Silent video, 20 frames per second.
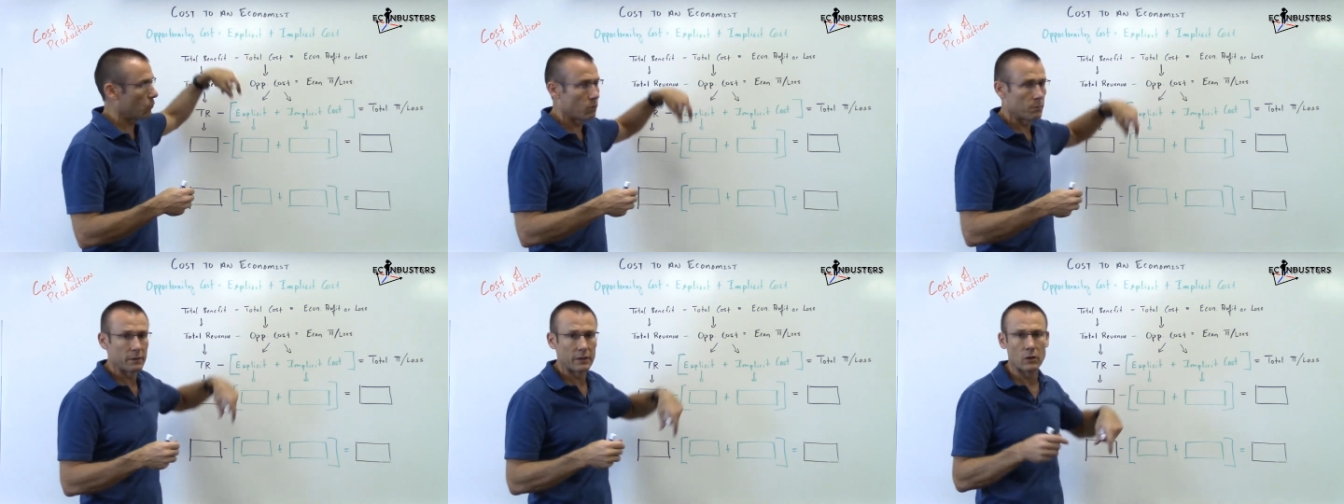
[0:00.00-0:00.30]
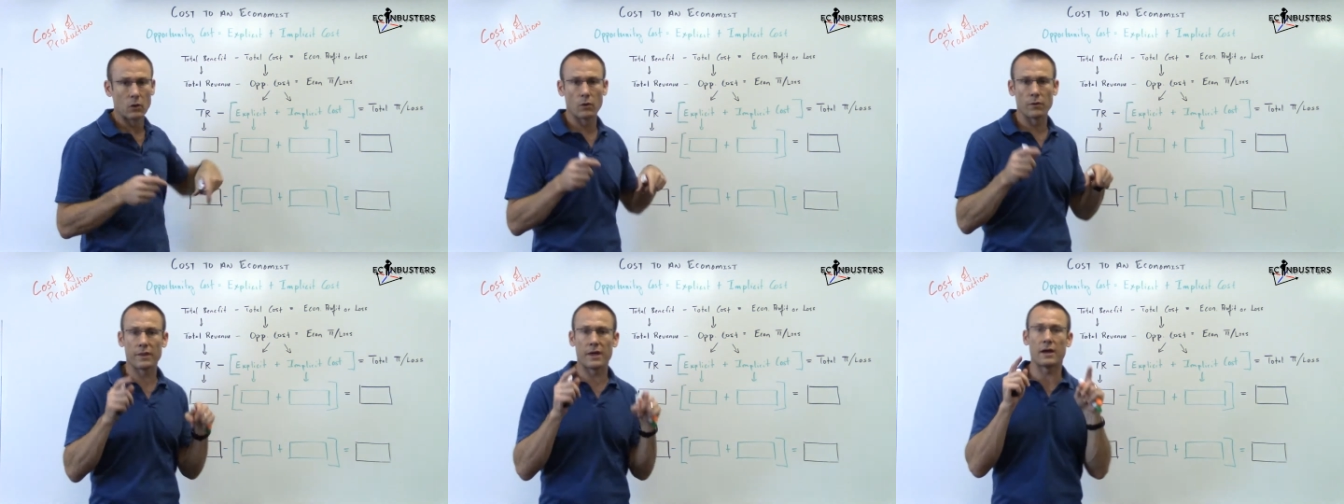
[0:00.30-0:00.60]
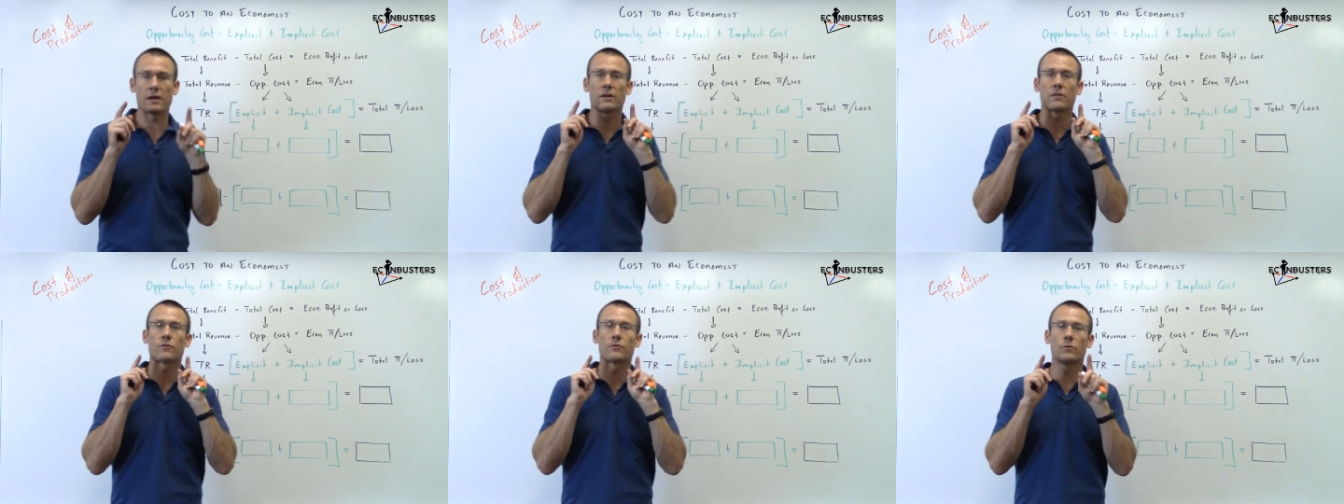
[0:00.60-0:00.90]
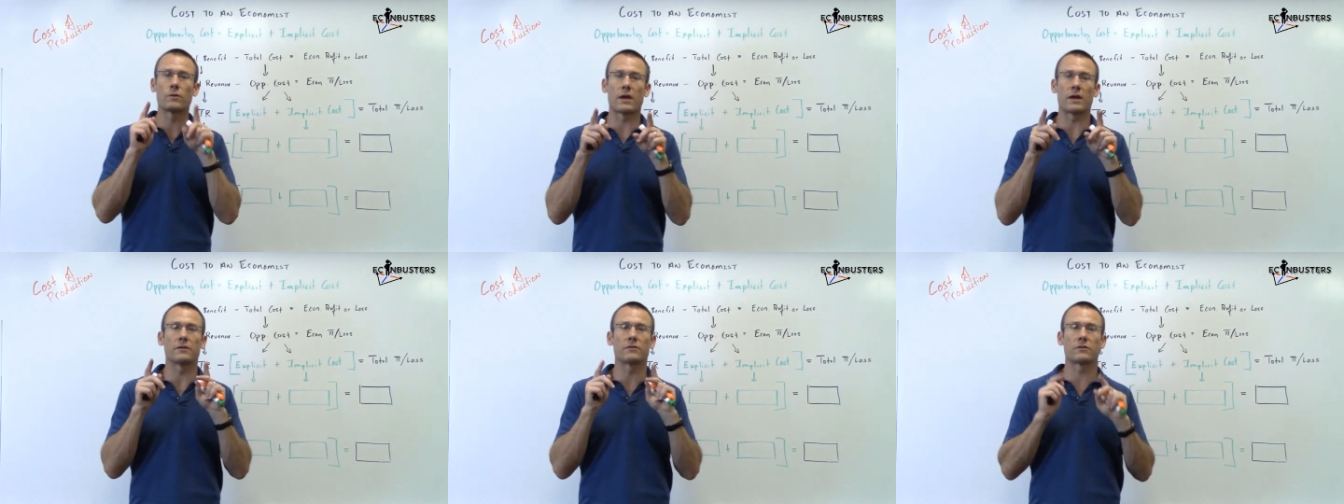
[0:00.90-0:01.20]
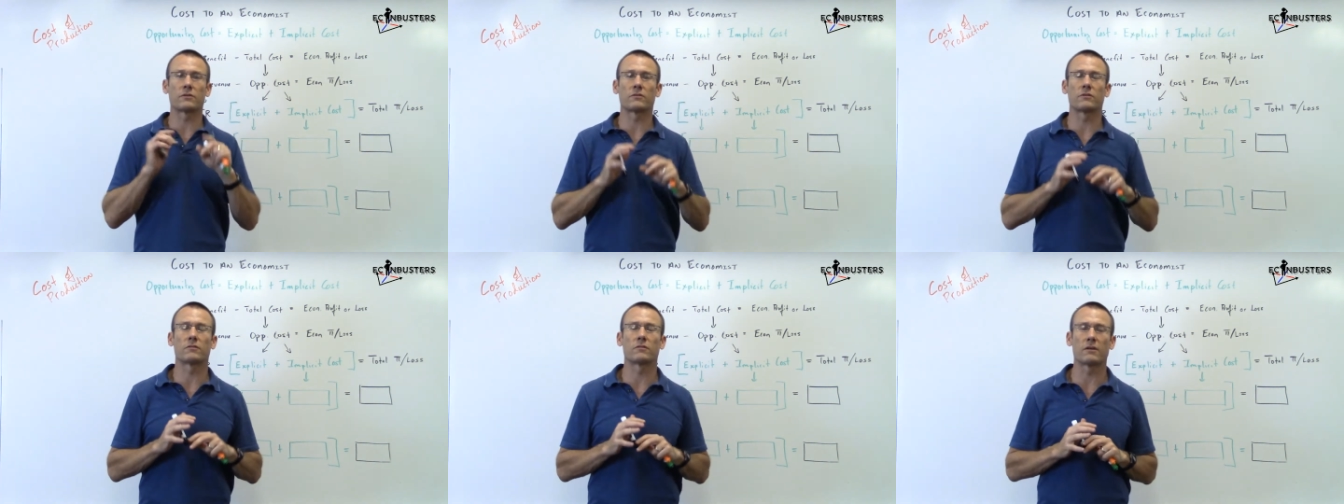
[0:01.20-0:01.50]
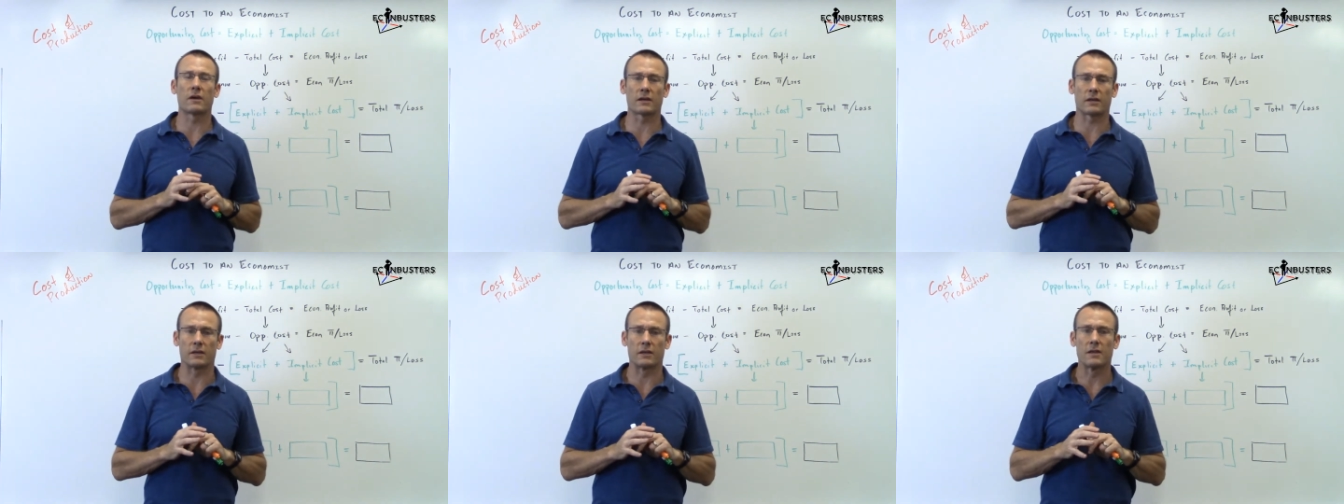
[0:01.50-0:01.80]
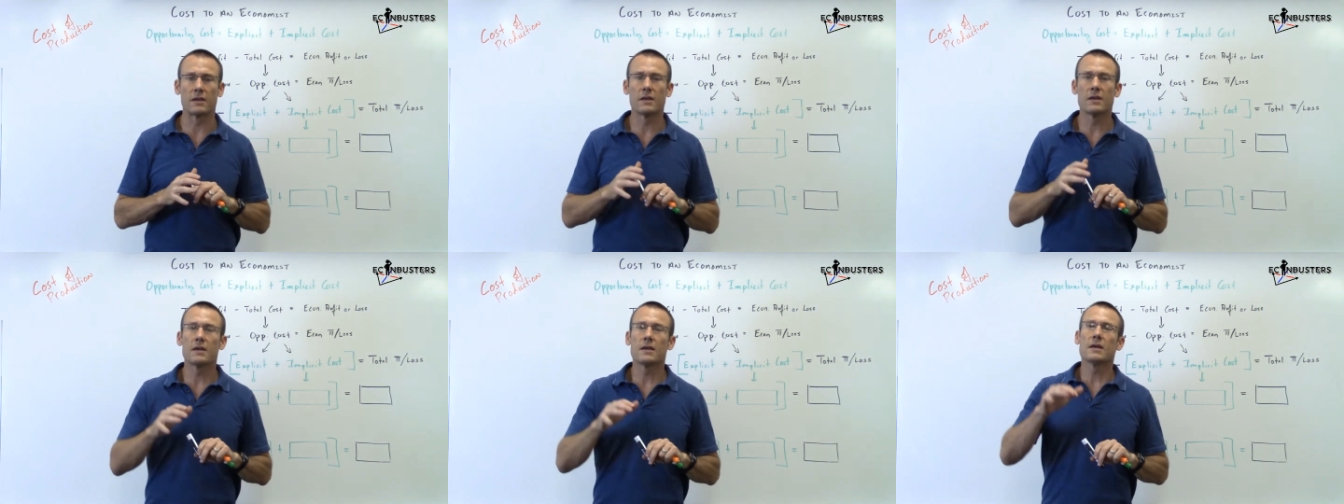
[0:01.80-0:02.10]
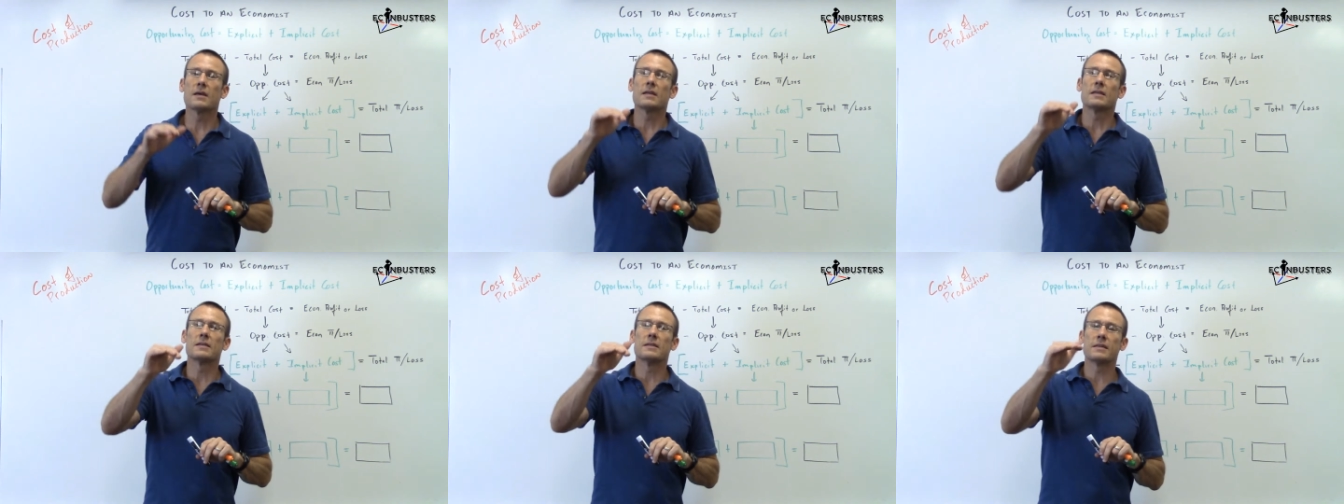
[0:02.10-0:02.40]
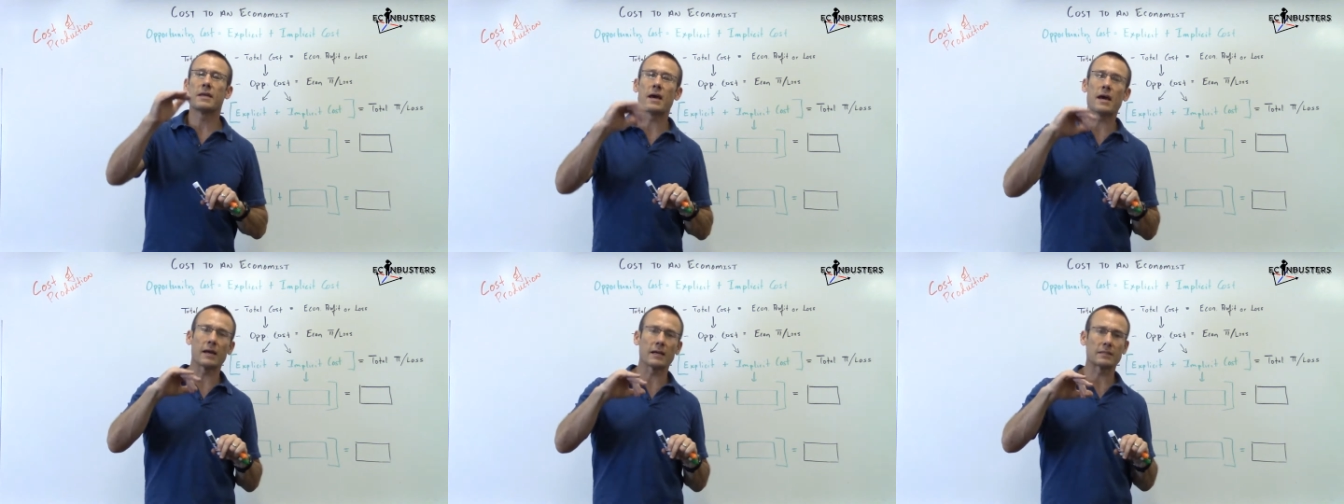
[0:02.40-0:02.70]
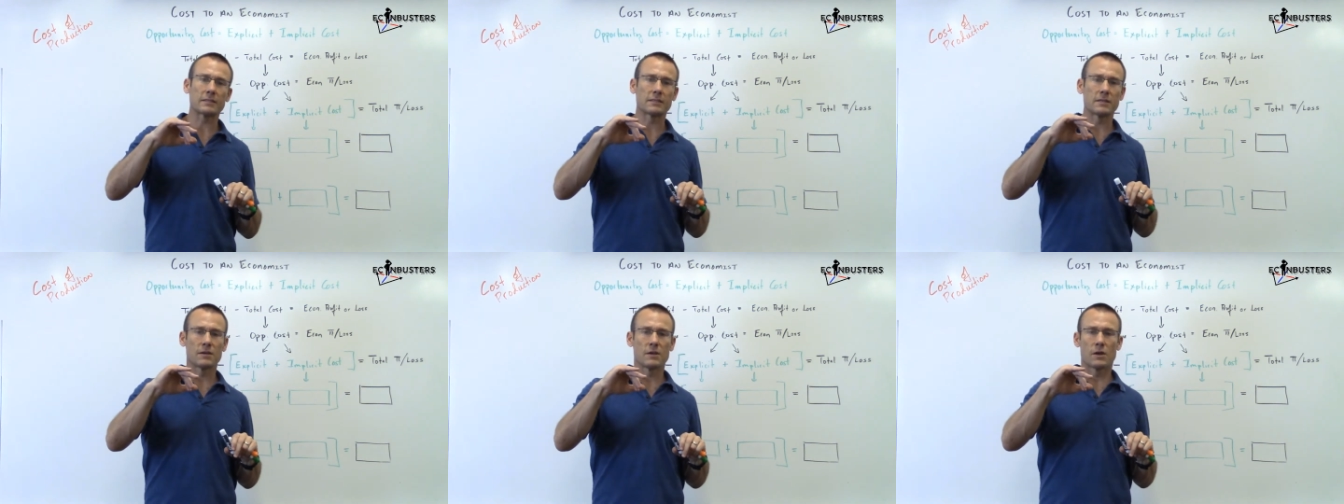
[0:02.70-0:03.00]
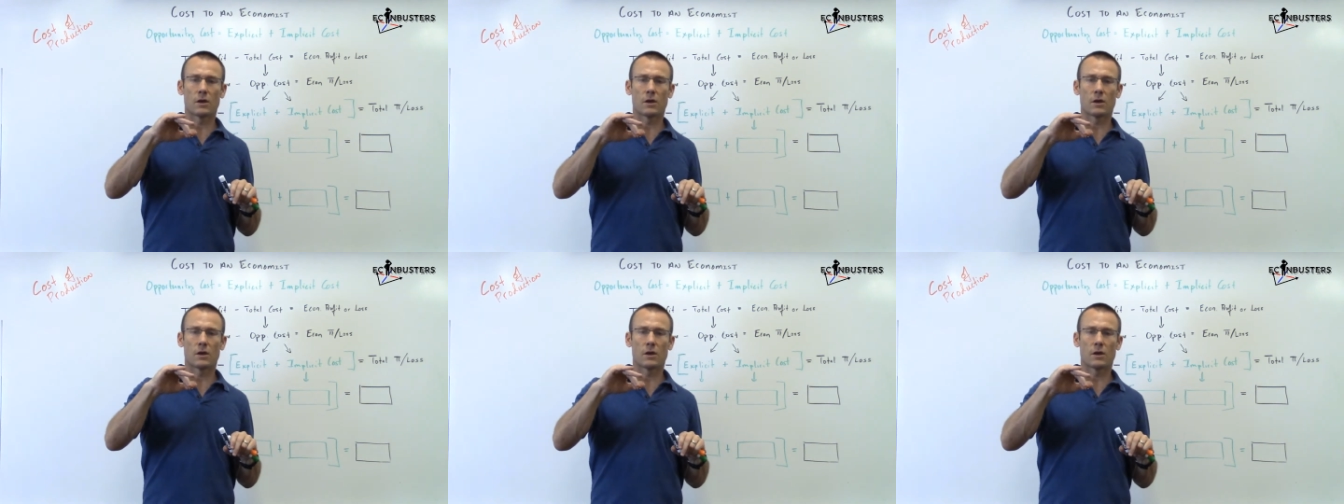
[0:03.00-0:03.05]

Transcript: We'll be going that through that in just a second. Next,